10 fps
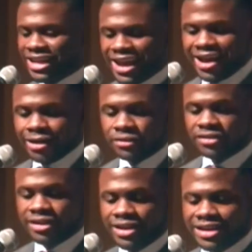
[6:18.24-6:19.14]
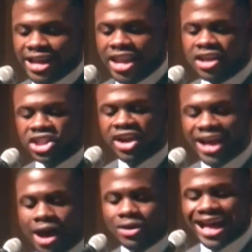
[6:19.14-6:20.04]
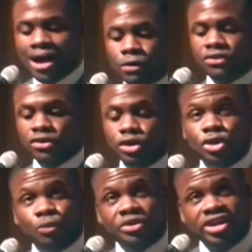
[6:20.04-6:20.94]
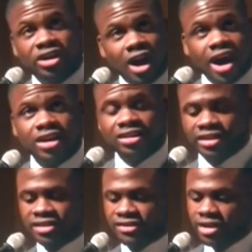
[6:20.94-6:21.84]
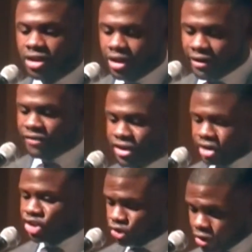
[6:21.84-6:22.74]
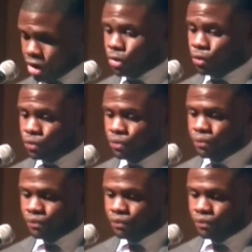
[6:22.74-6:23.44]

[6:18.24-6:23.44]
count any child out regardless of their struggle.